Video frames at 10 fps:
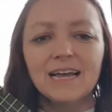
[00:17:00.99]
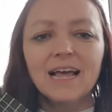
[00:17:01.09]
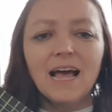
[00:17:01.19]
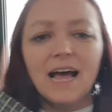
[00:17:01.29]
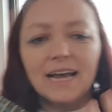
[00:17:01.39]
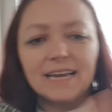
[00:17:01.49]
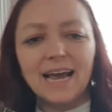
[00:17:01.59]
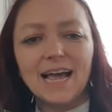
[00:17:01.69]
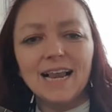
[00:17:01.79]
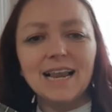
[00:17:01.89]
a
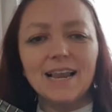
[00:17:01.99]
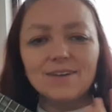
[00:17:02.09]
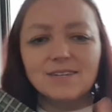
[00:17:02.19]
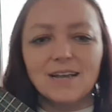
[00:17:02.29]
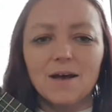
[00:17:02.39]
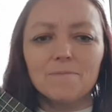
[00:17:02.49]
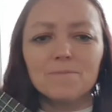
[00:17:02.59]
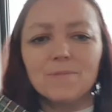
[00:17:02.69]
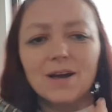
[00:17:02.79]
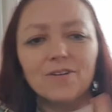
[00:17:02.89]
yellow
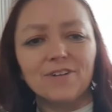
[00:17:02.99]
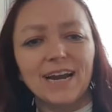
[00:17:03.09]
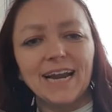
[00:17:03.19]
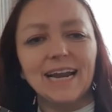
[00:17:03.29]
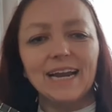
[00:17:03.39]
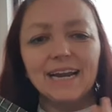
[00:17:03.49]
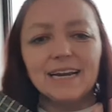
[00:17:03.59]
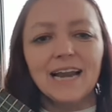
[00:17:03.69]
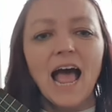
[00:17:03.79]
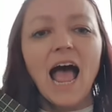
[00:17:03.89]
submarine,